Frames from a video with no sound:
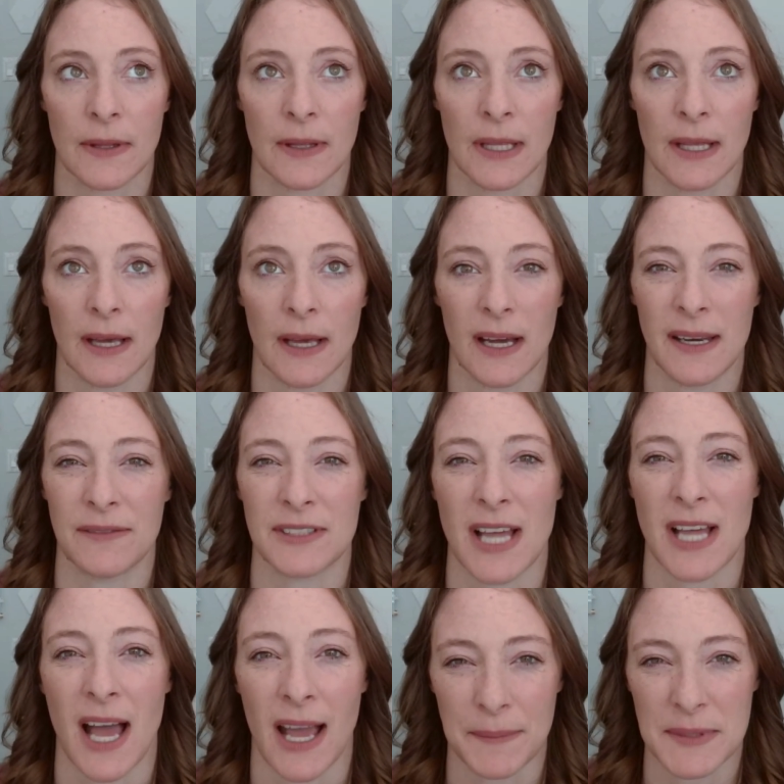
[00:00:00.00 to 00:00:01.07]
enough
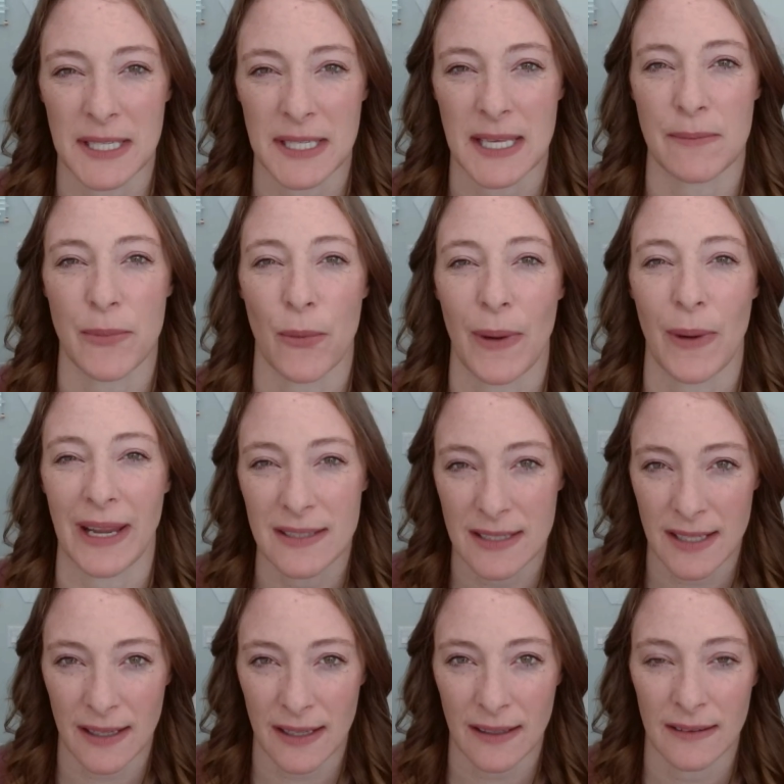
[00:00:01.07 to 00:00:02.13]
time to keep
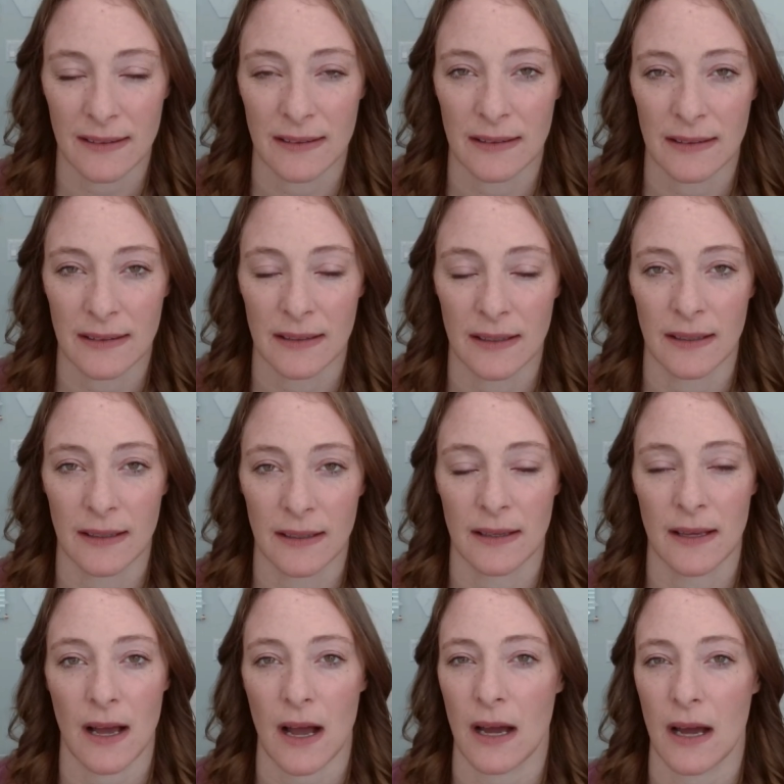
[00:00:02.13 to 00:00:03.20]
wasting
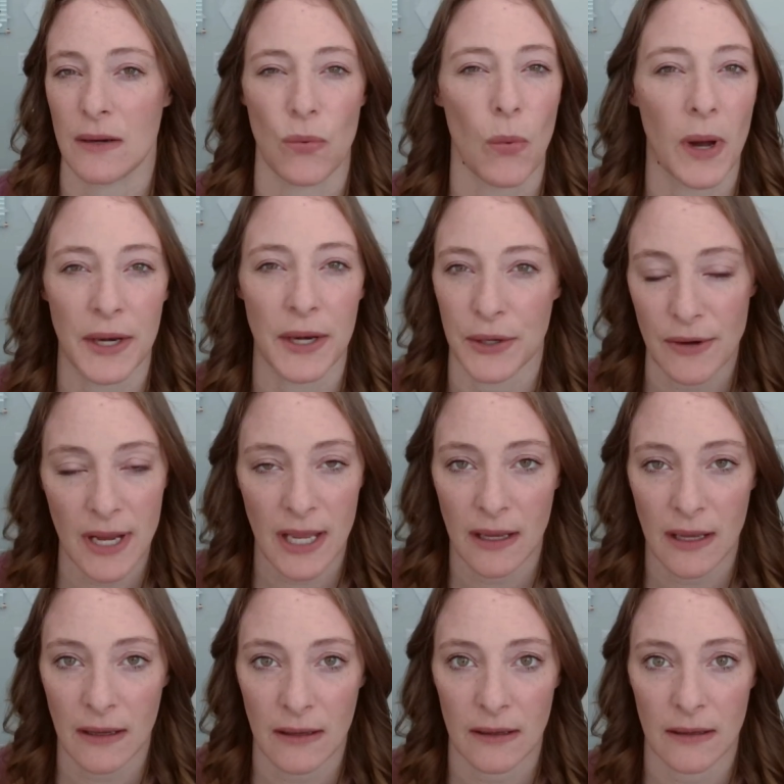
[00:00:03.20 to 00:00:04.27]
on
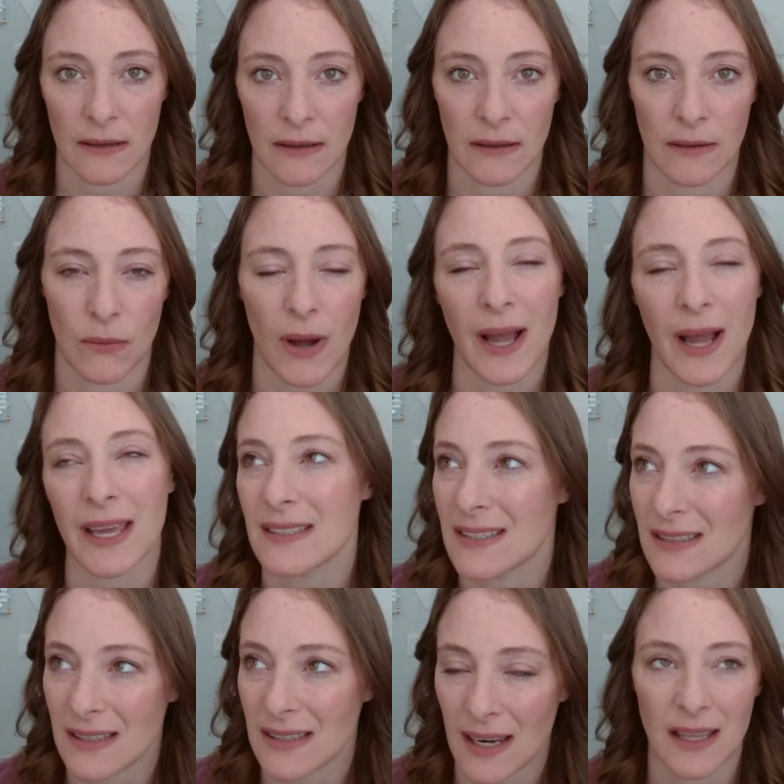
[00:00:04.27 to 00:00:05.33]
wondering, why is
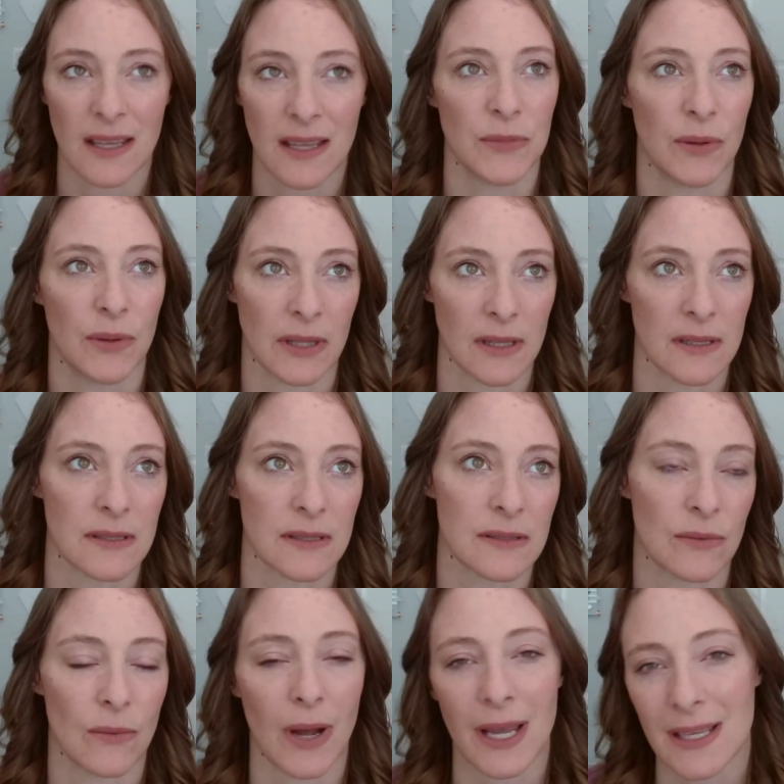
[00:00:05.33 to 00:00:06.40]
it that I keep doing this?
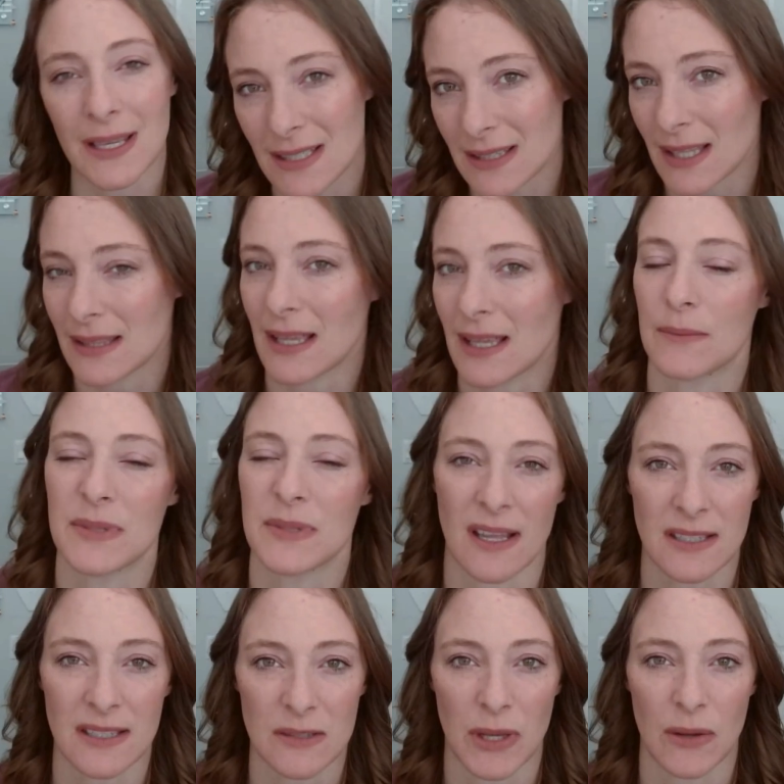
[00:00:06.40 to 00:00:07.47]
Why is it that
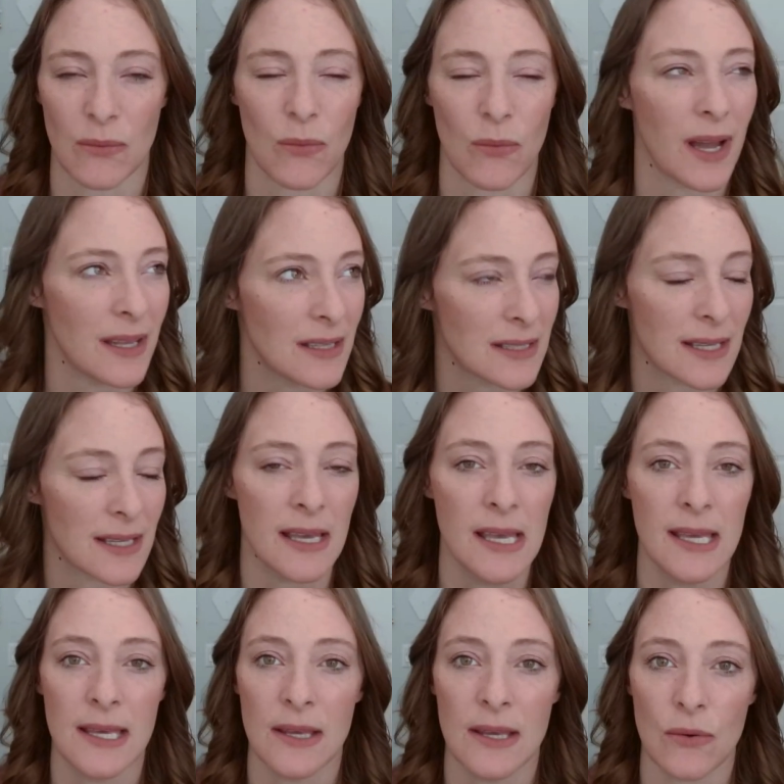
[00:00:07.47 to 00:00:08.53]
upsets me? Why is it,
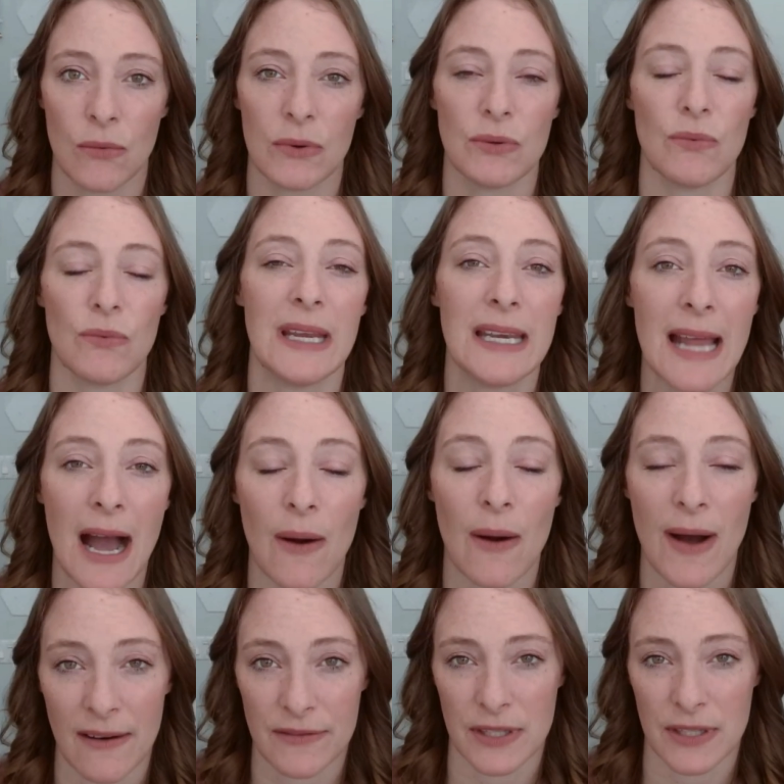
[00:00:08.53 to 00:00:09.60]
when we now
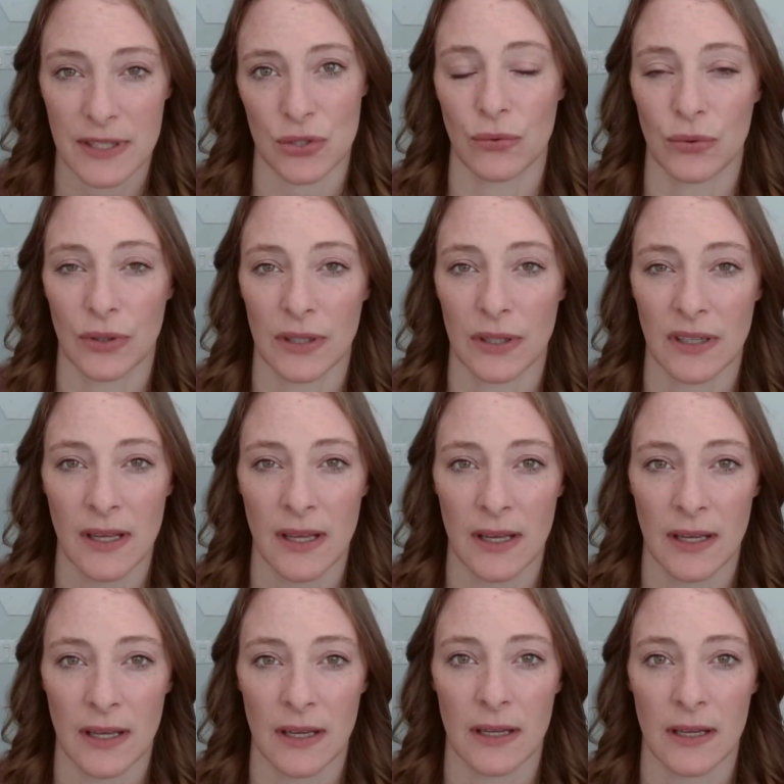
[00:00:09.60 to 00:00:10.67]
have the tool
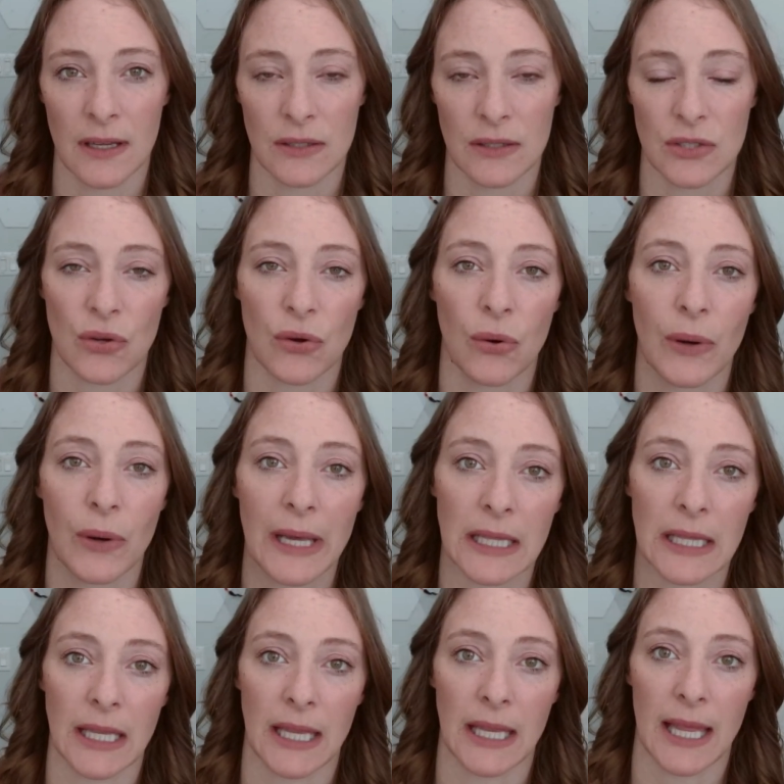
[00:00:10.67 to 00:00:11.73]
to
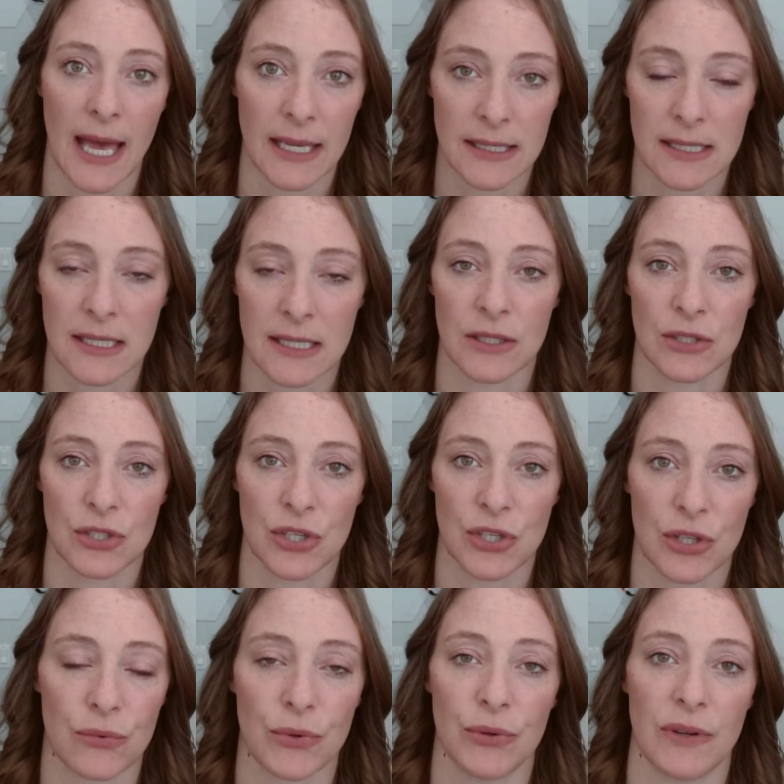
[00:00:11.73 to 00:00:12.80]
quickly get to
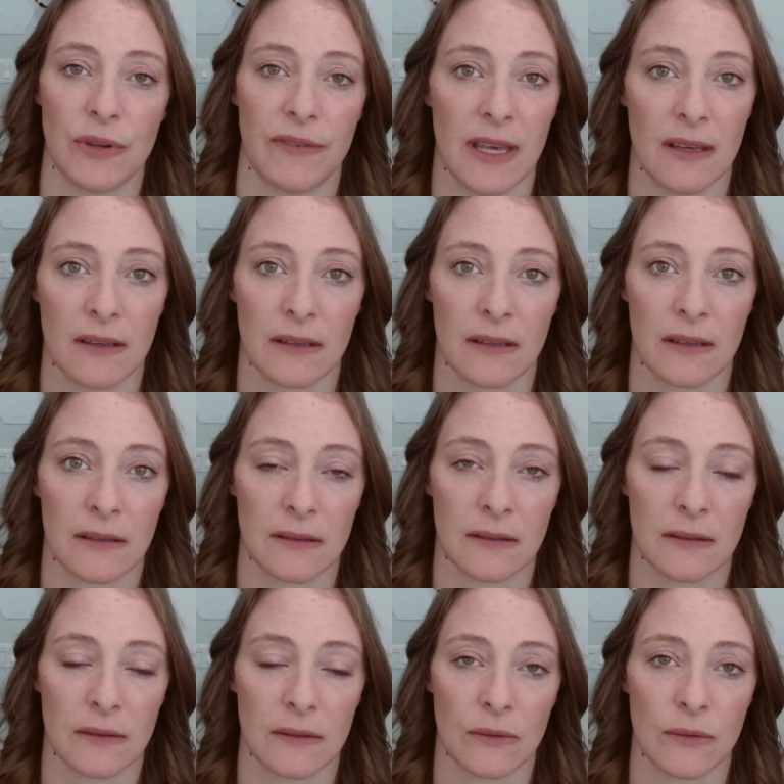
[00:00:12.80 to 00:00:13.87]
the root of it?
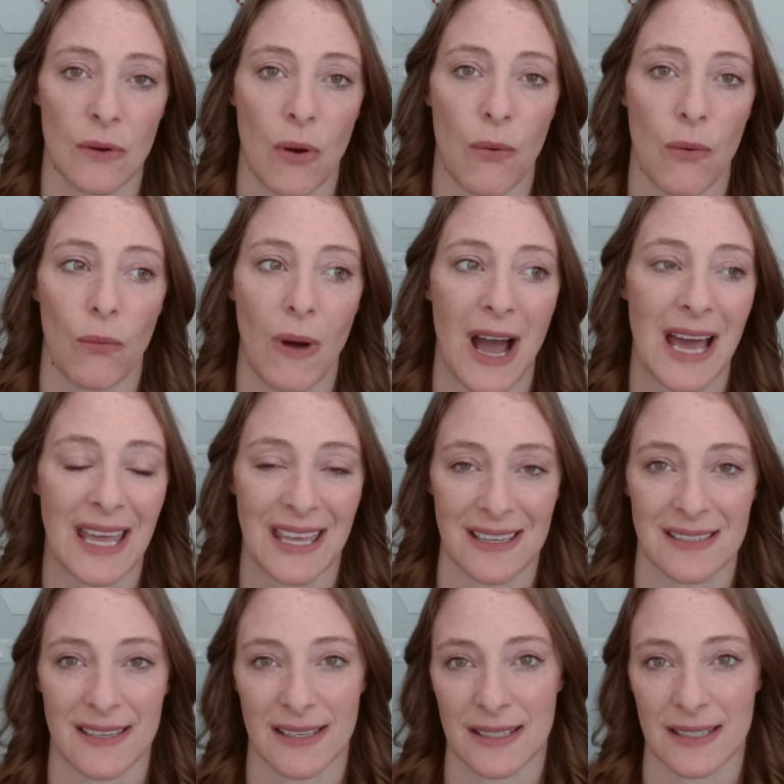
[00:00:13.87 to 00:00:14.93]
Why
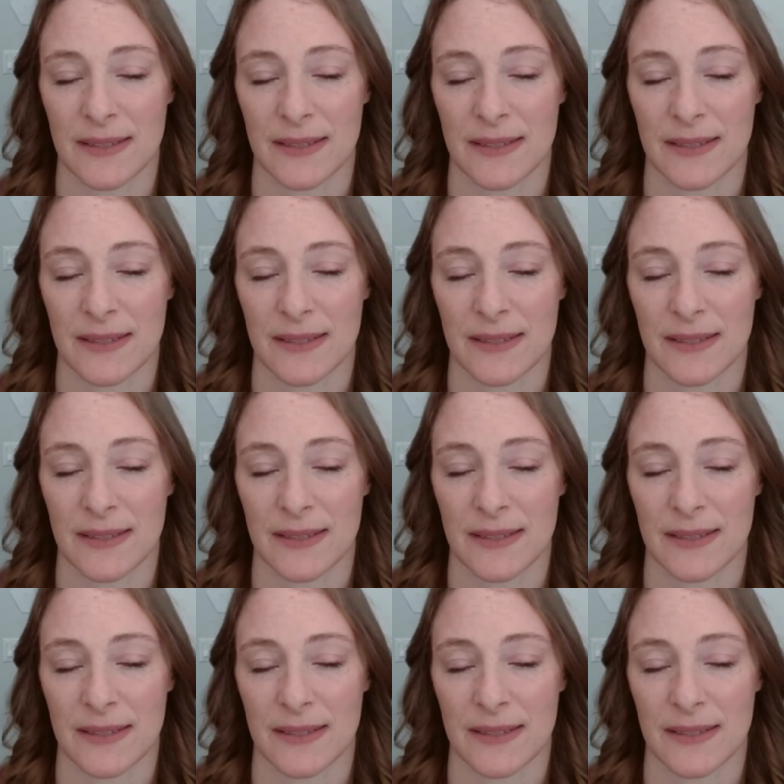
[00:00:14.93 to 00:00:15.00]
is it?